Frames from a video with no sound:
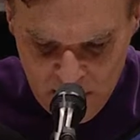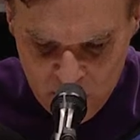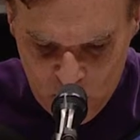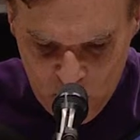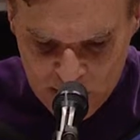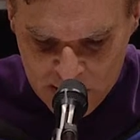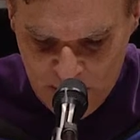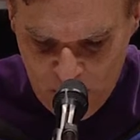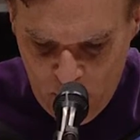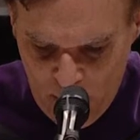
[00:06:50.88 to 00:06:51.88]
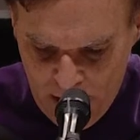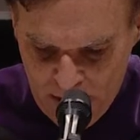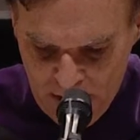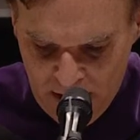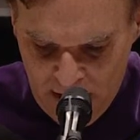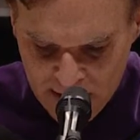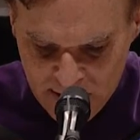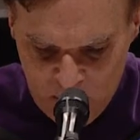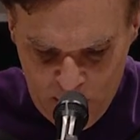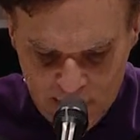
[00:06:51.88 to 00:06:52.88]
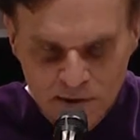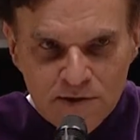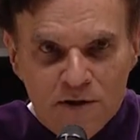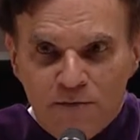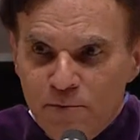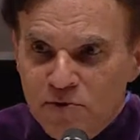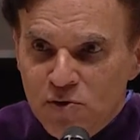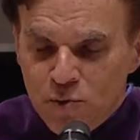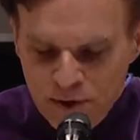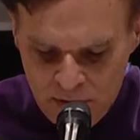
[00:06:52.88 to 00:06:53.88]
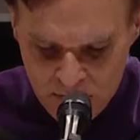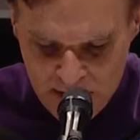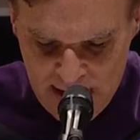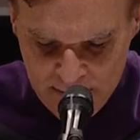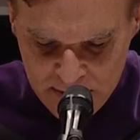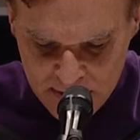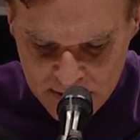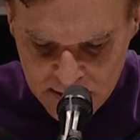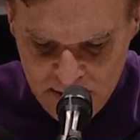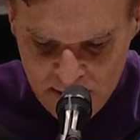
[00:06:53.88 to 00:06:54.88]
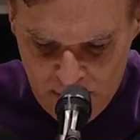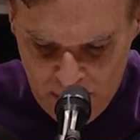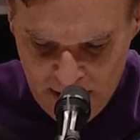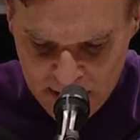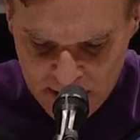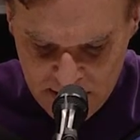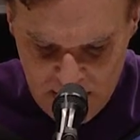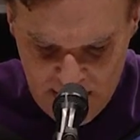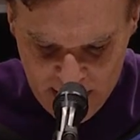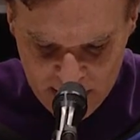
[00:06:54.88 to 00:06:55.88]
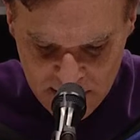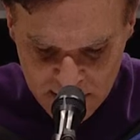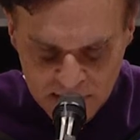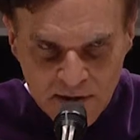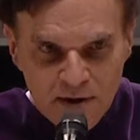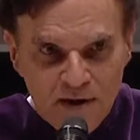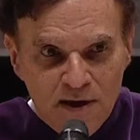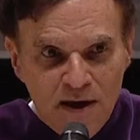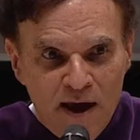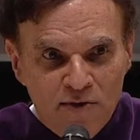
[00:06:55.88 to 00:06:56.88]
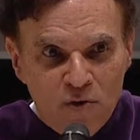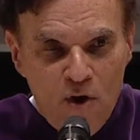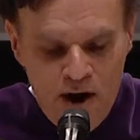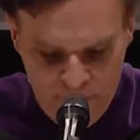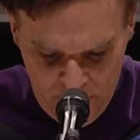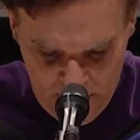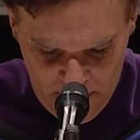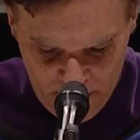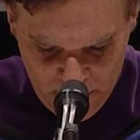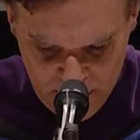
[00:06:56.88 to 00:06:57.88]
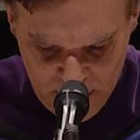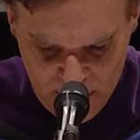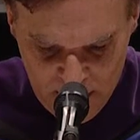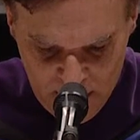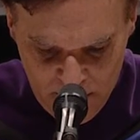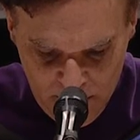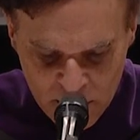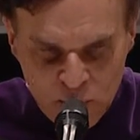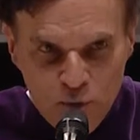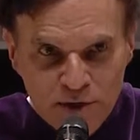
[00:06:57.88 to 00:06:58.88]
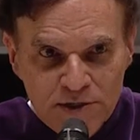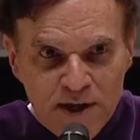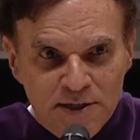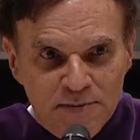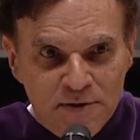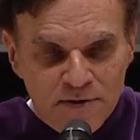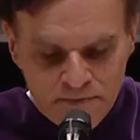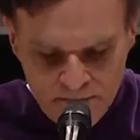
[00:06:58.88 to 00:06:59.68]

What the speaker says: to explore the consequences of pursuing those options, the pluses and minuses, and to offer mature judgment.